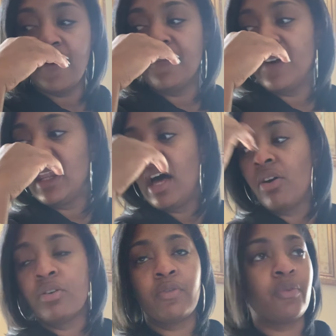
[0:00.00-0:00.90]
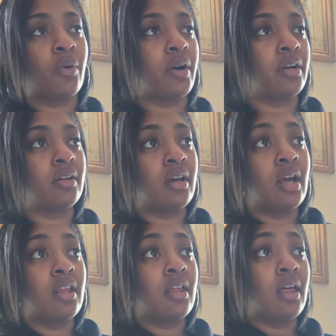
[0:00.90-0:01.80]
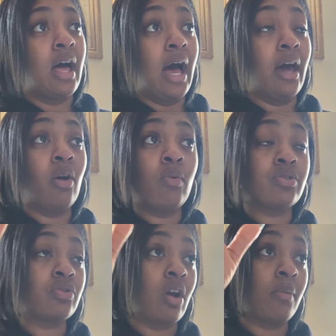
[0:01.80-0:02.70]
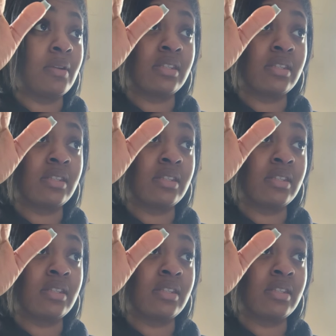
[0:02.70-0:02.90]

I fell out on the floor, I don't want you grabbing a